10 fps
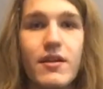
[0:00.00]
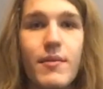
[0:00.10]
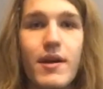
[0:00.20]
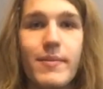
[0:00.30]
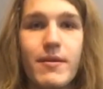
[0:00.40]
you can
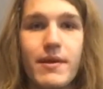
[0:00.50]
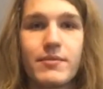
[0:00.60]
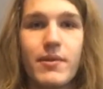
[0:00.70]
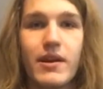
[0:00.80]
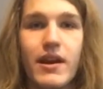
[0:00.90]
buy a
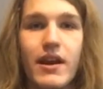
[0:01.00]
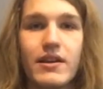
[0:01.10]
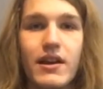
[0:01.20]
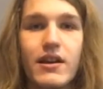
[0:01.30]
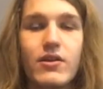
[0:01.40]
BMX bike and
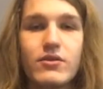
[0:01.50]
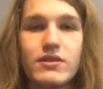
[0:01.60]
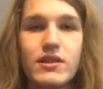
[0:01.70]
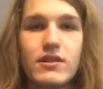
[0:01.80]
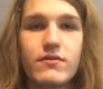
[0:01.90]
you can use
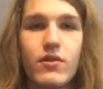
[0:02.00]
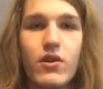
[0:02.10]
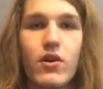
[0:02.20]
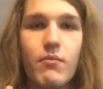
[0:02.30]
these for